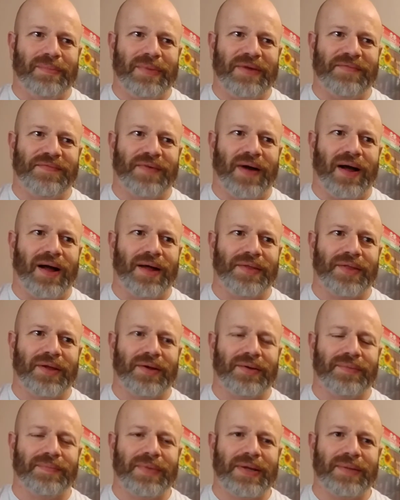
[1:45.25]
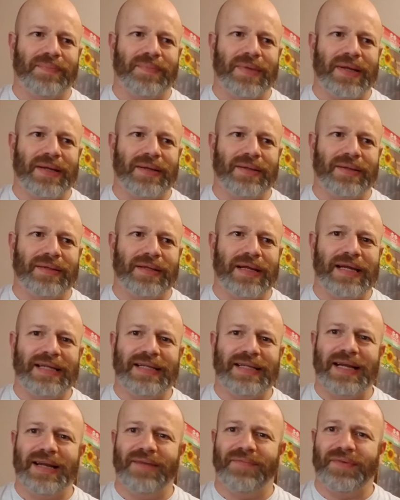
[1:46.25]
my father, he
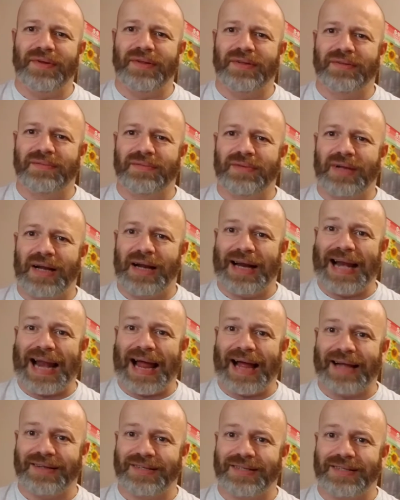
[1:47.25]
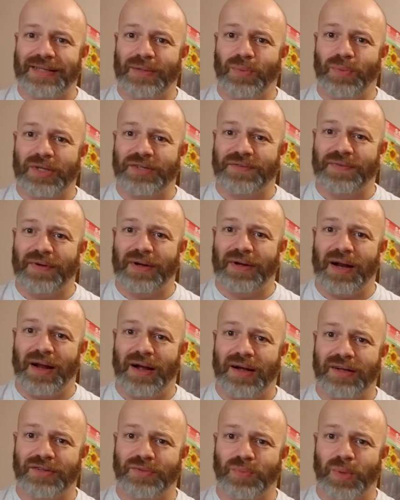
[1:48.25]
delivered glass. He works for
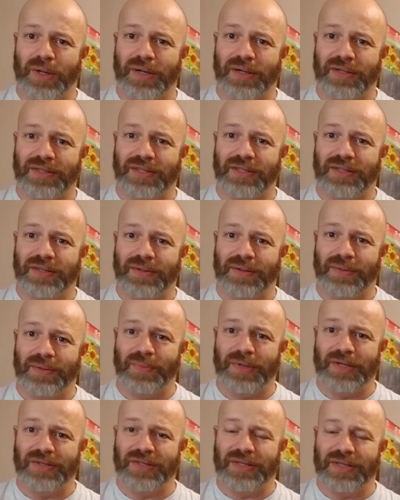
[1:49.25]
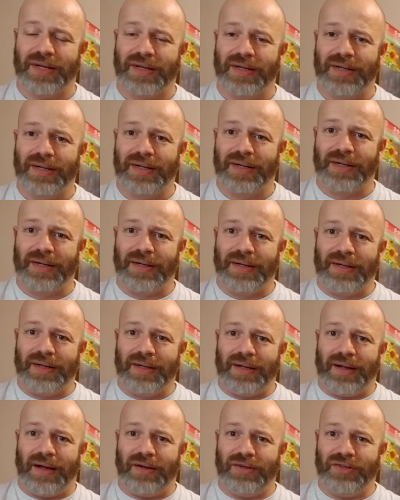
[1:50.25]
Glassworks. And I used to
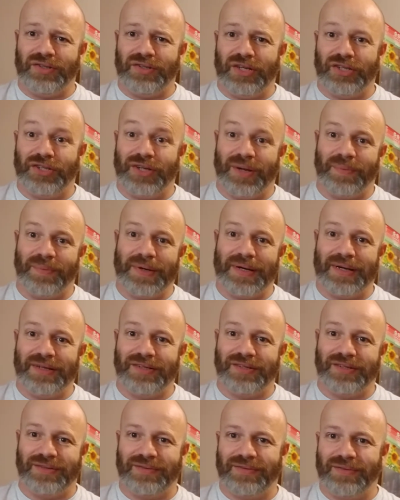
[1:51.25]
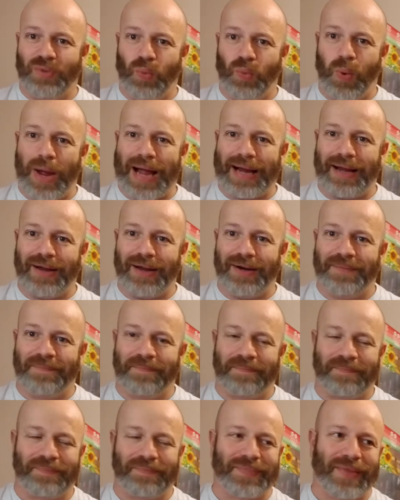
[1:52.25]
jump in his wagon
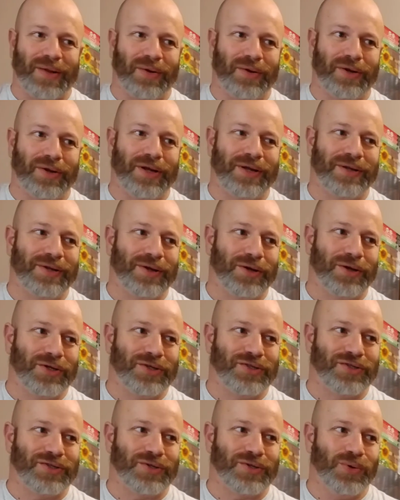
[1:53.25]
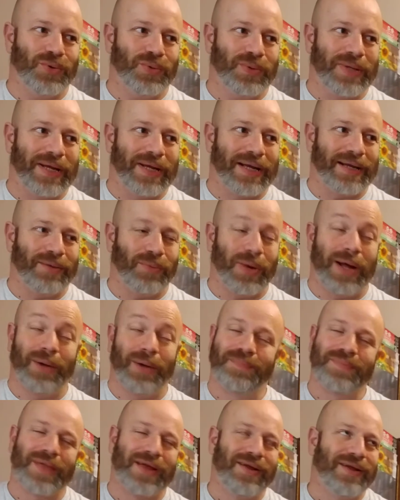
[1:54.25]
on a school day.
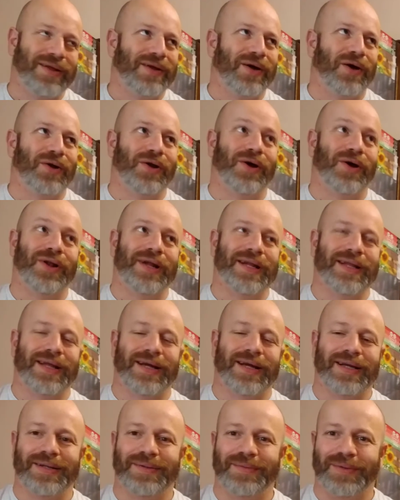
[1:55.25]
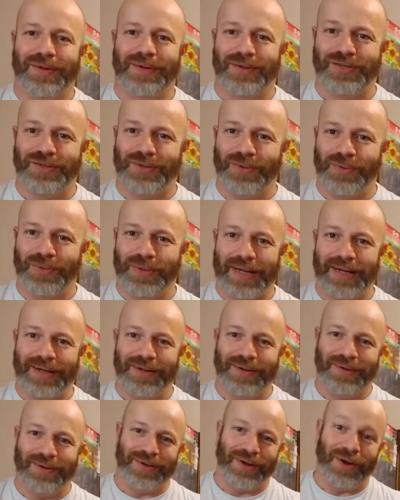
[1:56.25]
Well, on a holiday, not a school
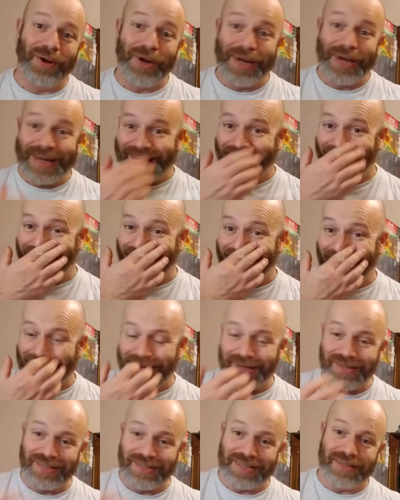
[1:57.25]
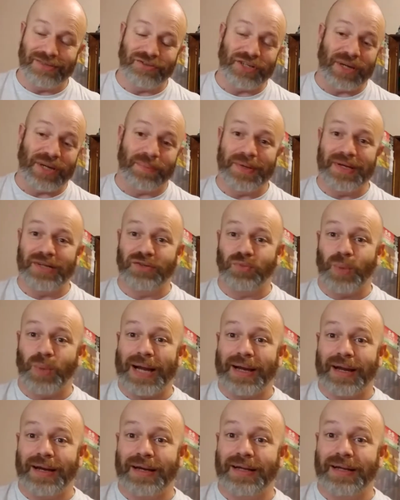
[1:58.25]
day. On a holiday day, he used to jump in his
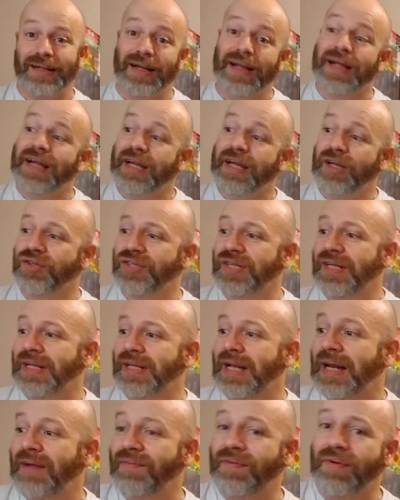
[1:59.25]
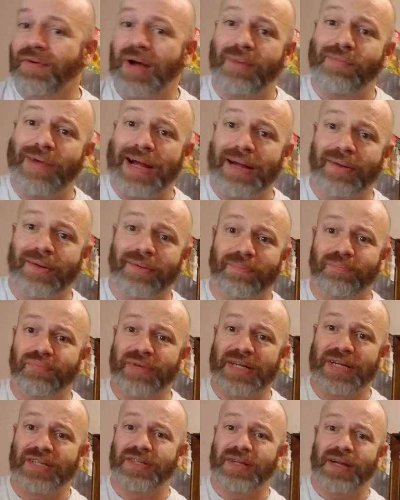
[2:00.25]
wagon and he used to deliver up around
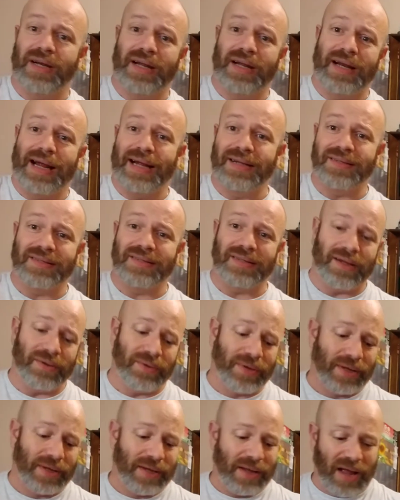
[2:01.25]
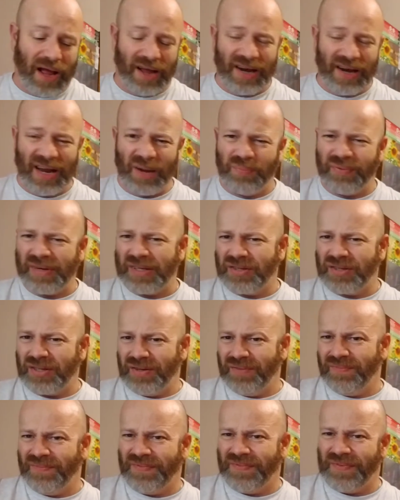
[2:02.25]
Brixton and that. So I know
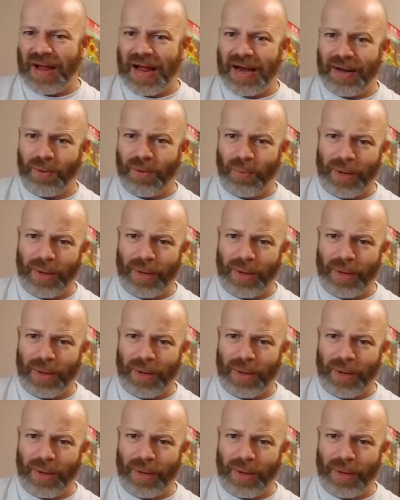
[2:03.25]
Brixton fairly